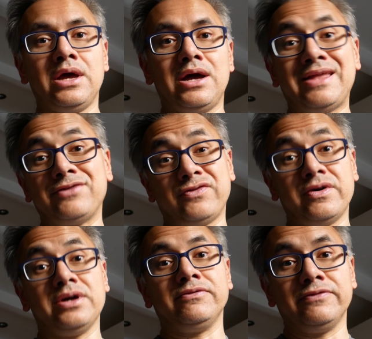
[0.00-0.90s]
And that's
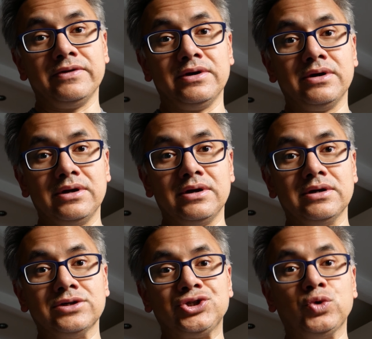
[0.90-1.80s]
fine
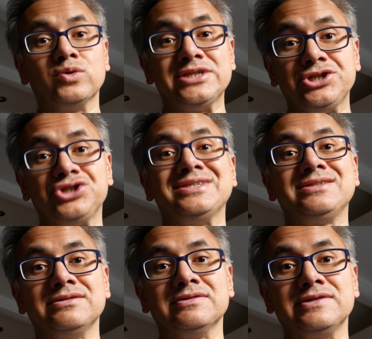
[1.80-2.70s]
for shortish
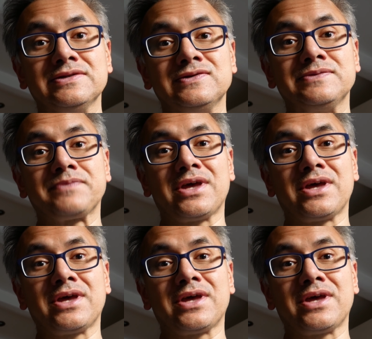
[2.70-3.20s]
distances.